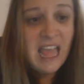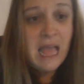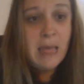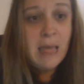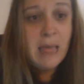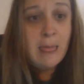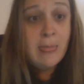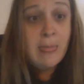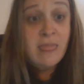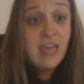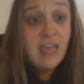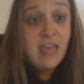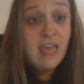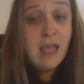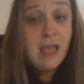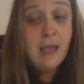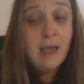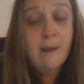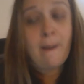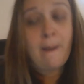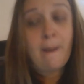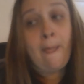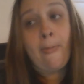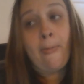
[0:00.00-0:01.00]
And
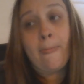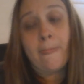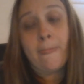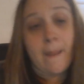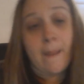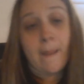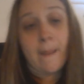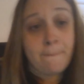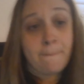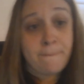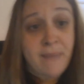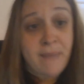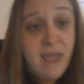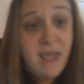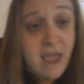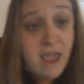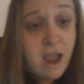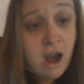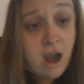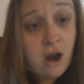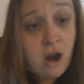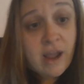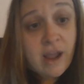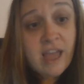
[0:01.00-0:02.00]
then the
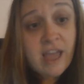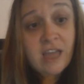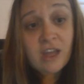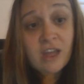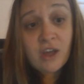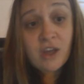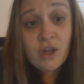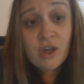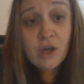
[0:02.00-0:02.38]
parent